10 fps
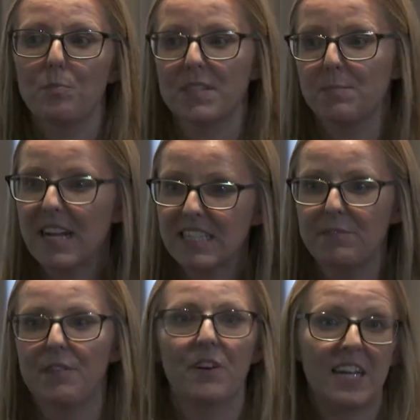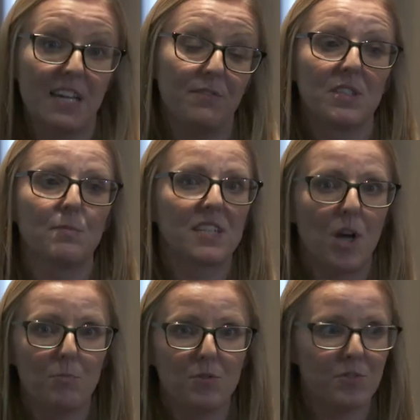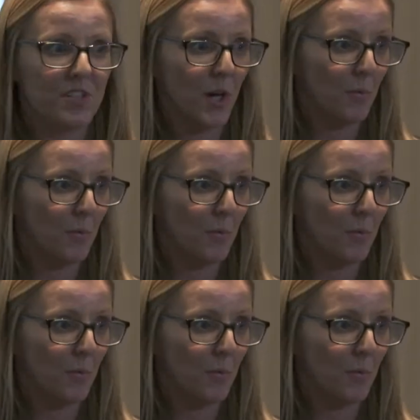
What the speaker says: perspective if I can give you some examples to go